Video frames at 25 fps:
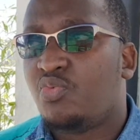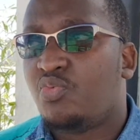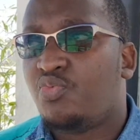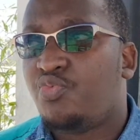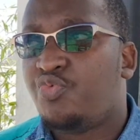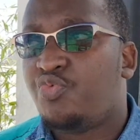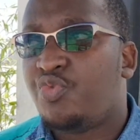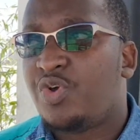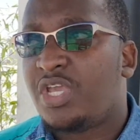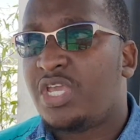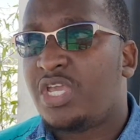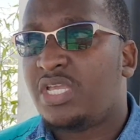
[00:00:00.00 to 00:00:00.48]

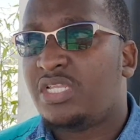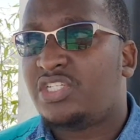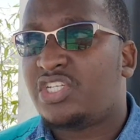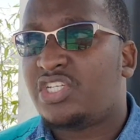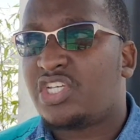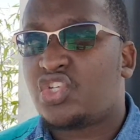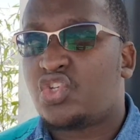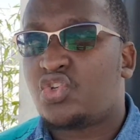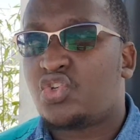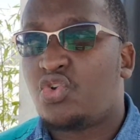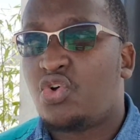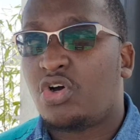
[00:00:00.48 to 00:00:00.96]
we
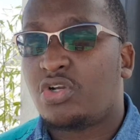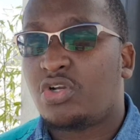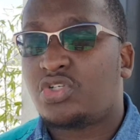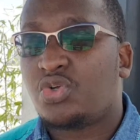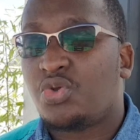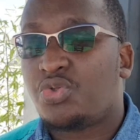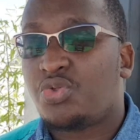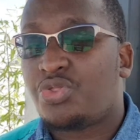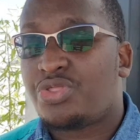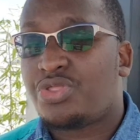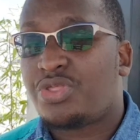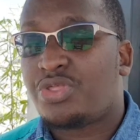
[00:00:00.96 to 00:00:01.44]
just got to
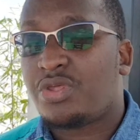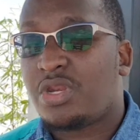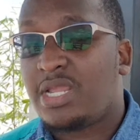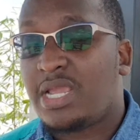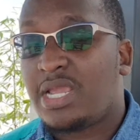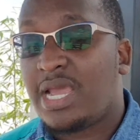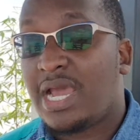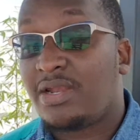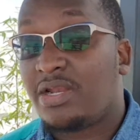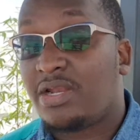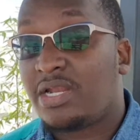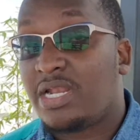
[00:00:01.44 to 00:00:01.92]

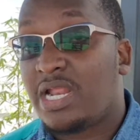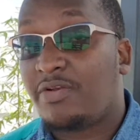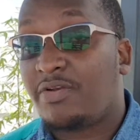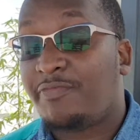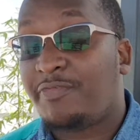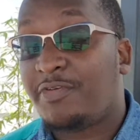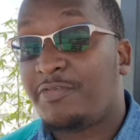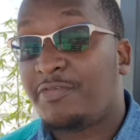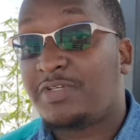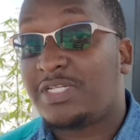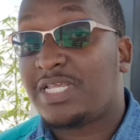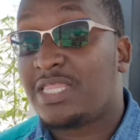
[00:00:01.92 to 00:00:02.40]

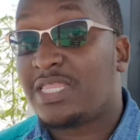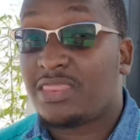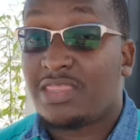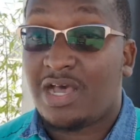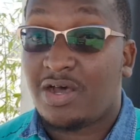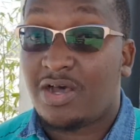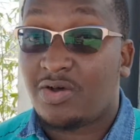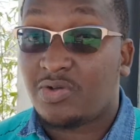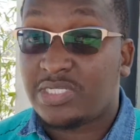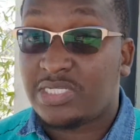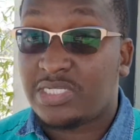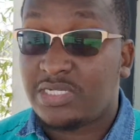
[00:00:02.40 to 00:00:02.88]

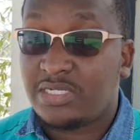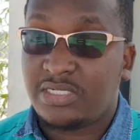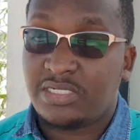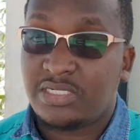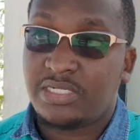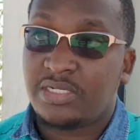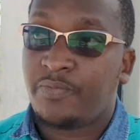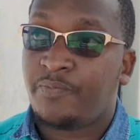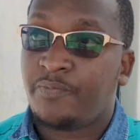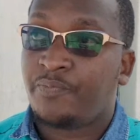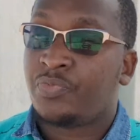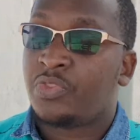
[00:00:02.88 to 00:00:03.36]

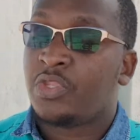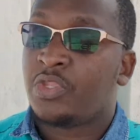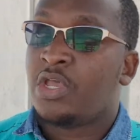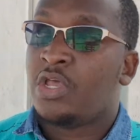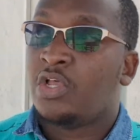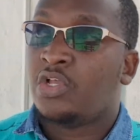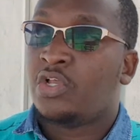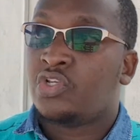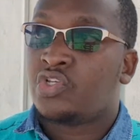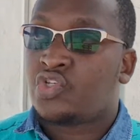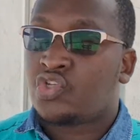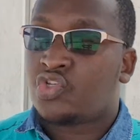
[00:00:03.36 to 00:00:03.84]
350,000.
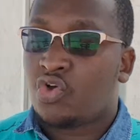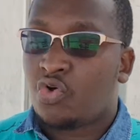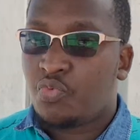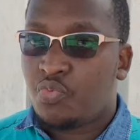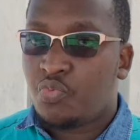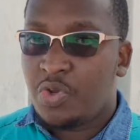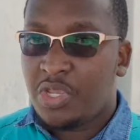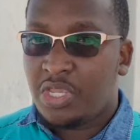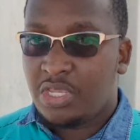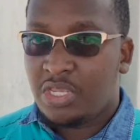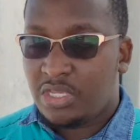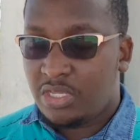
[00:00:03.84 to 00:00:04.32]
So
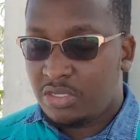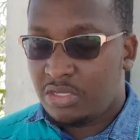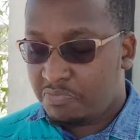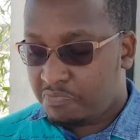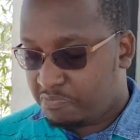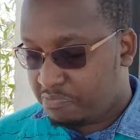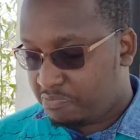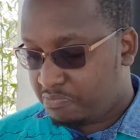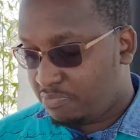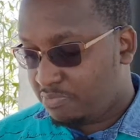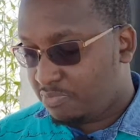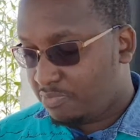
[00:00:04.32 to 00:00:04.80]
we
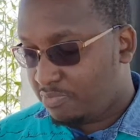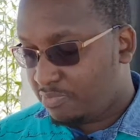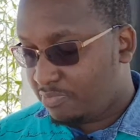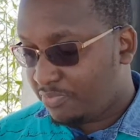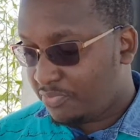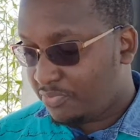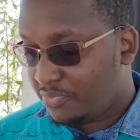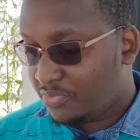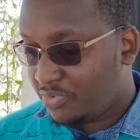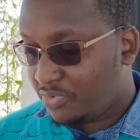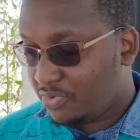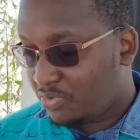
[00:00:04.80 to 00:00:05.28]

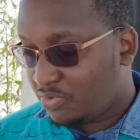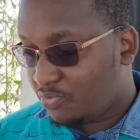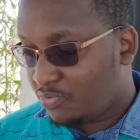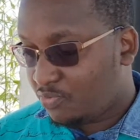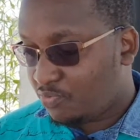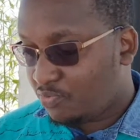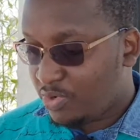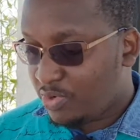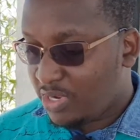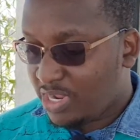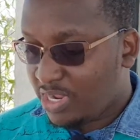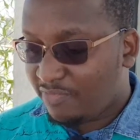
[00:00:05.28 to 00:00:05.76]

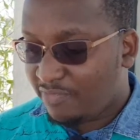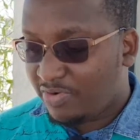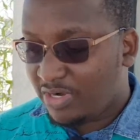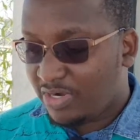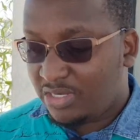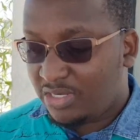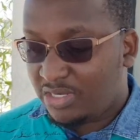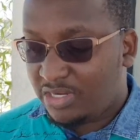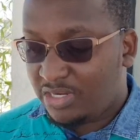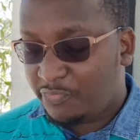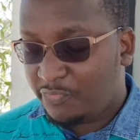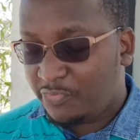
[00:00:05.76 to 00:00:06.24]
have a
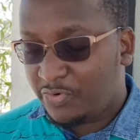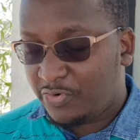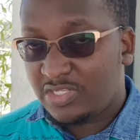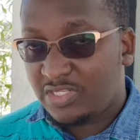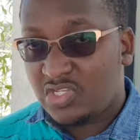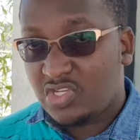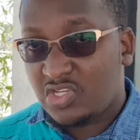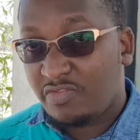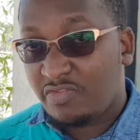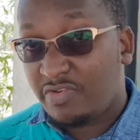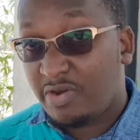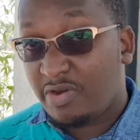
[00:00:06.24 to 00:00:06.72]

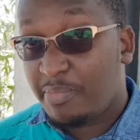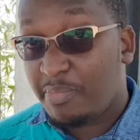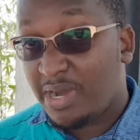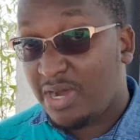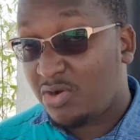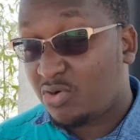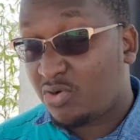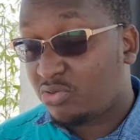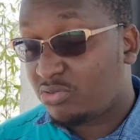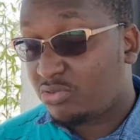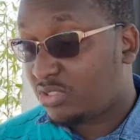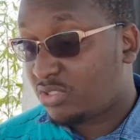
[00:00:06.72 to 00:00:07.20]
difference of
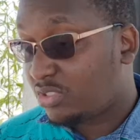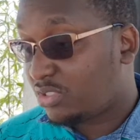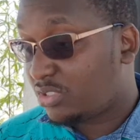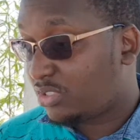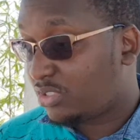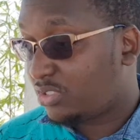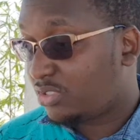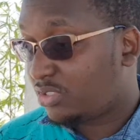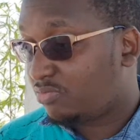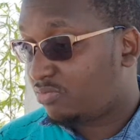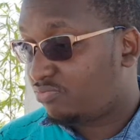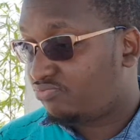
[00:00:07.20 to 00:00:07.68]
about
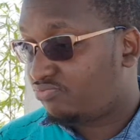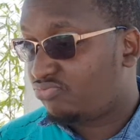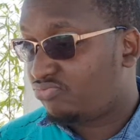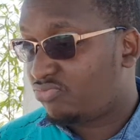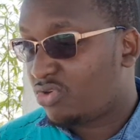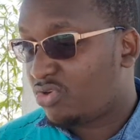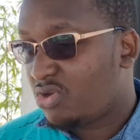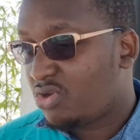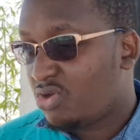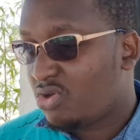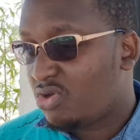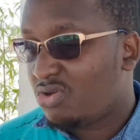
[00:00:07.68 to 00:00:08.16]

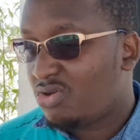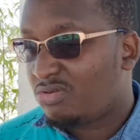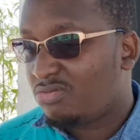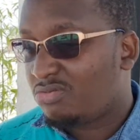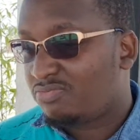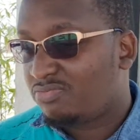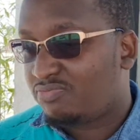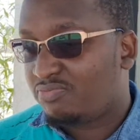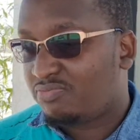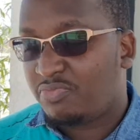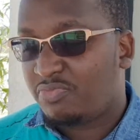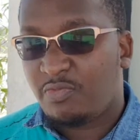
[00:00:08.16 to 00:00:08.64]

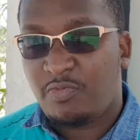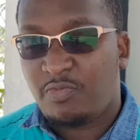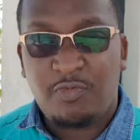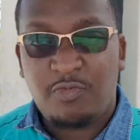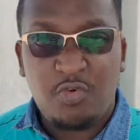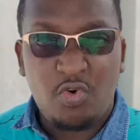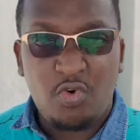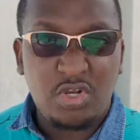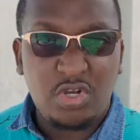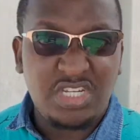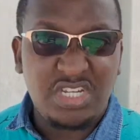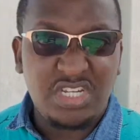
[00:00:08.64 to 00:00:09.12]

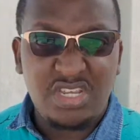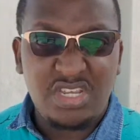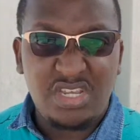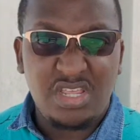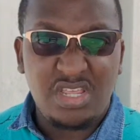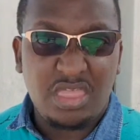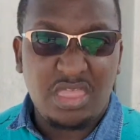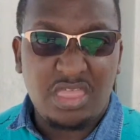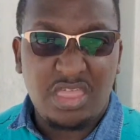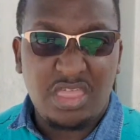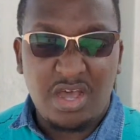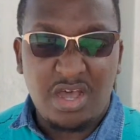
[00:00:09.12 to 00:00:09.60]

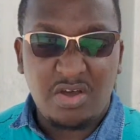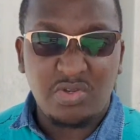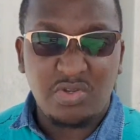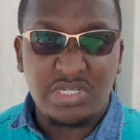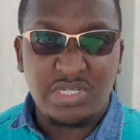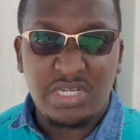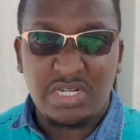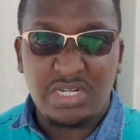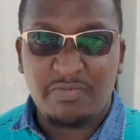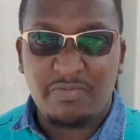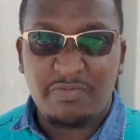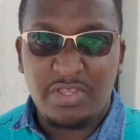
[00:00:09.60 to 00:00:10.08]

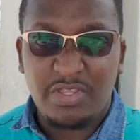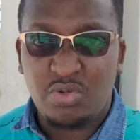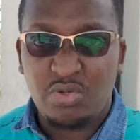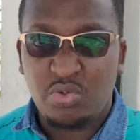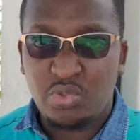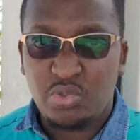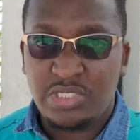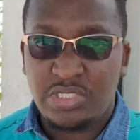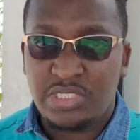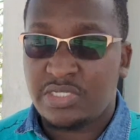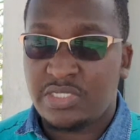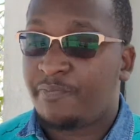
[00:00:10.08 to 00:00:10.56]
40,000
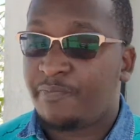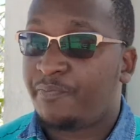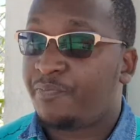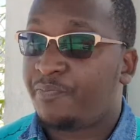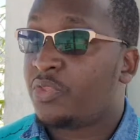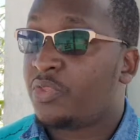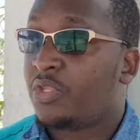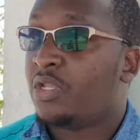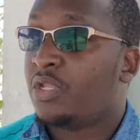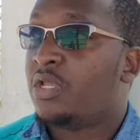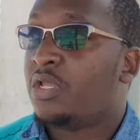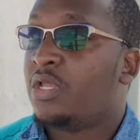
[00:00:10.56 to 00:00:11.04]
views
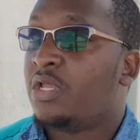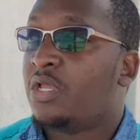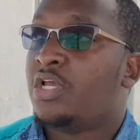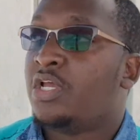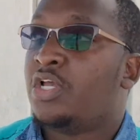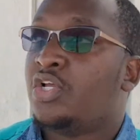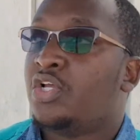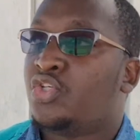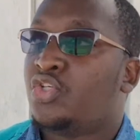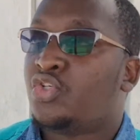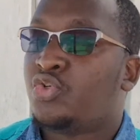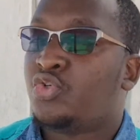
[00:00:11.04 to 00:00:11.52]

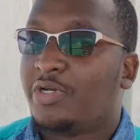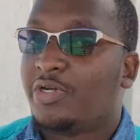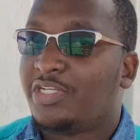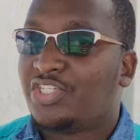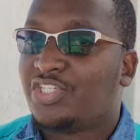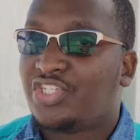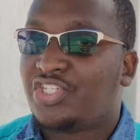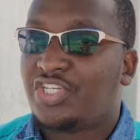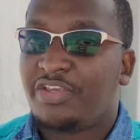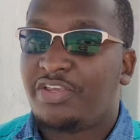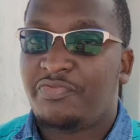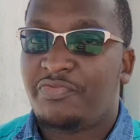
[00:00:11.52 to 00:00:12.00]
to
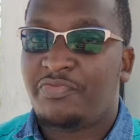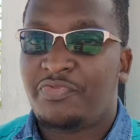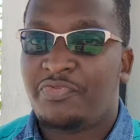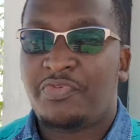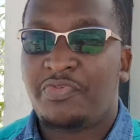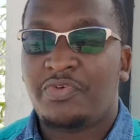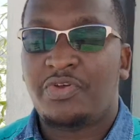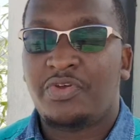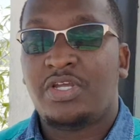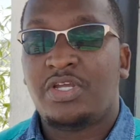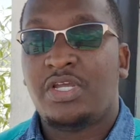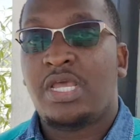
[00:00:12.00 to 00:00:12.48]
achieve
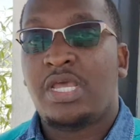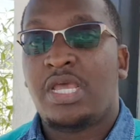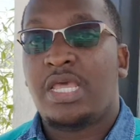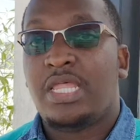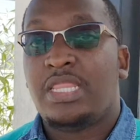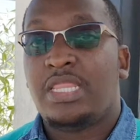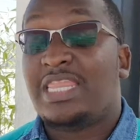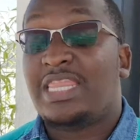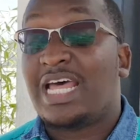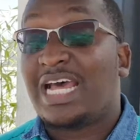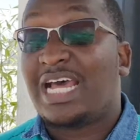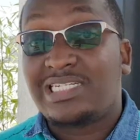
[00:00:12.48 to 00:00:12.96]

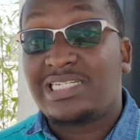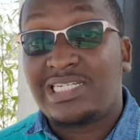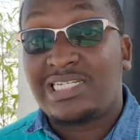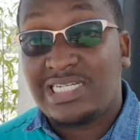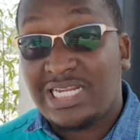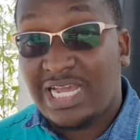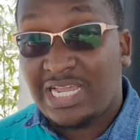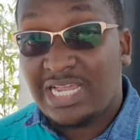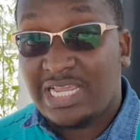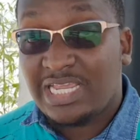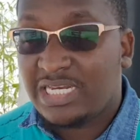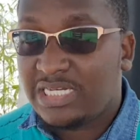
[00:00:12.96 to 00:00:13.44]
that
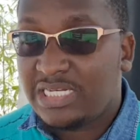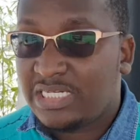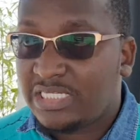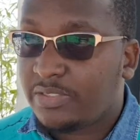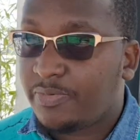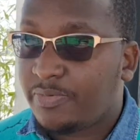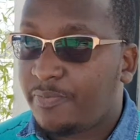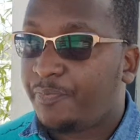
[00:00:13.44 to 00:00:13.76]
target.